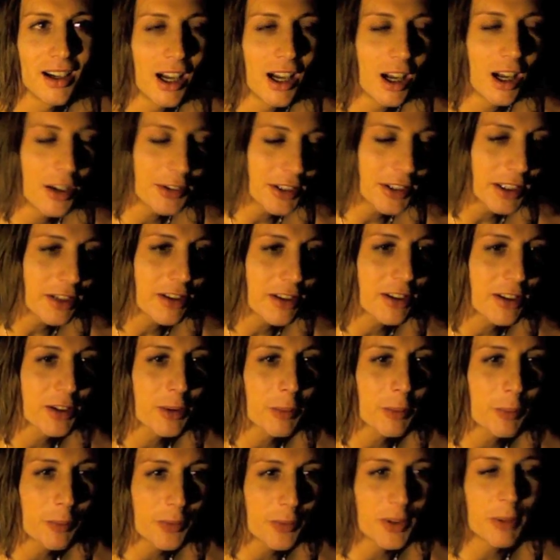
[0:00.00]
I'll tell you this,
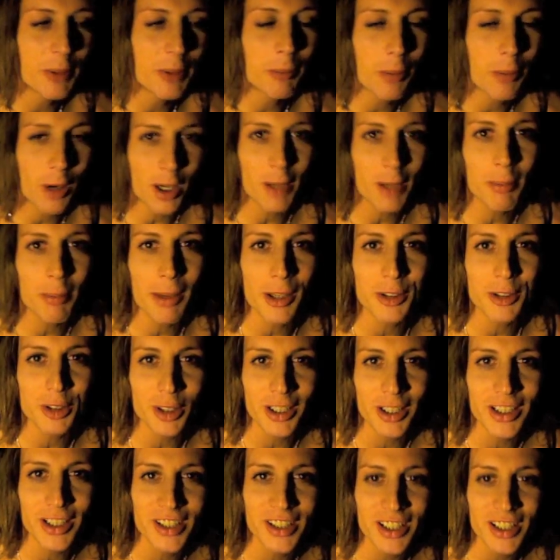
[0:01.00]
the part about
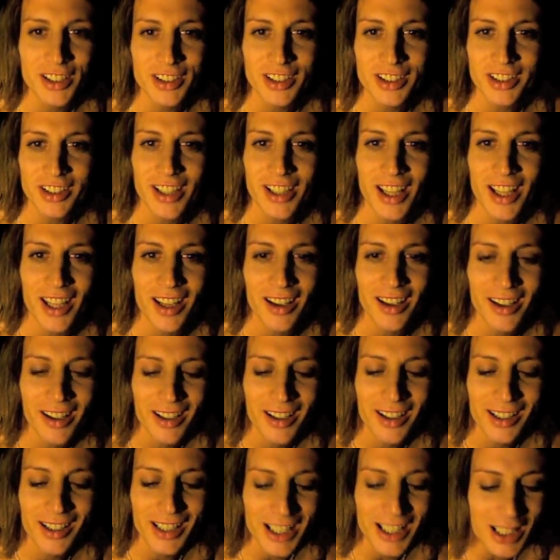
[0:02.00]
transition that
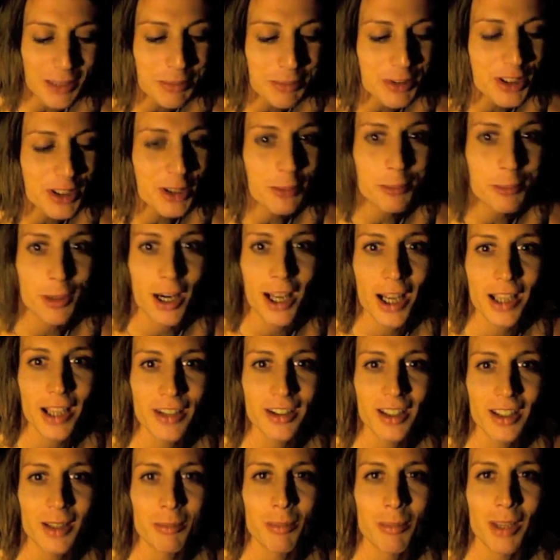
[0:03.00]
keeps
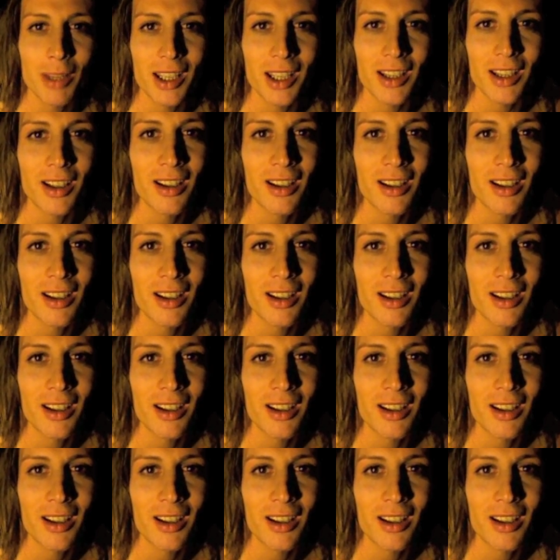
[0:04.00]
surprising me,